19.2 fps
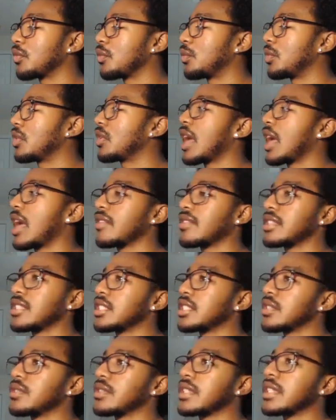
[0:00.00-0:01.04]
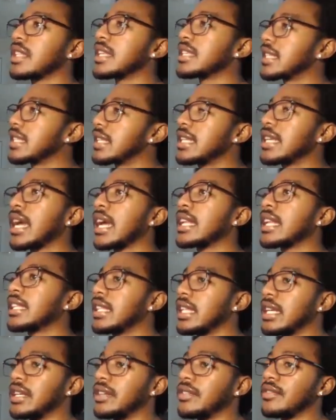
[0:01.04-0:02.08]
We don't have to show Celeste any kind of
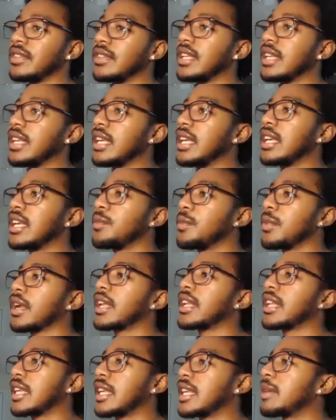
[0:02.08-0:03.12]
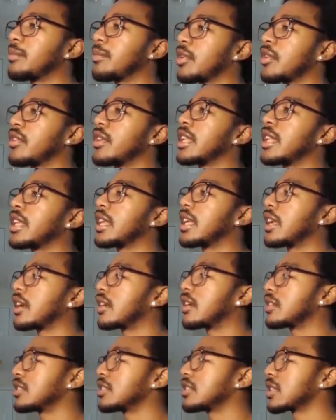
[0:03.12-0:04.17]
love. We're going to keep her in
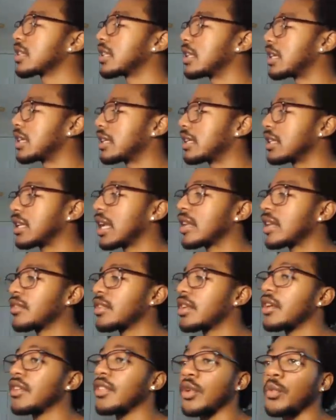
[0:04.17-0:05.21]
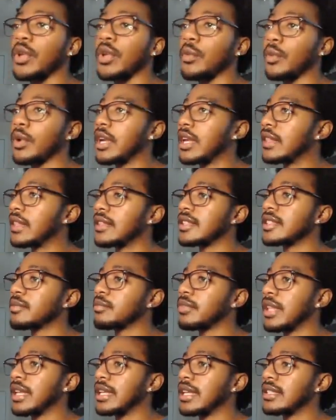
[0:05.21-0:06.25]
here. She's going to not even know that we were in this
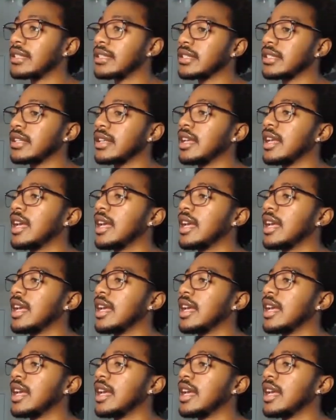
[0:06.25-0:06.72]
place.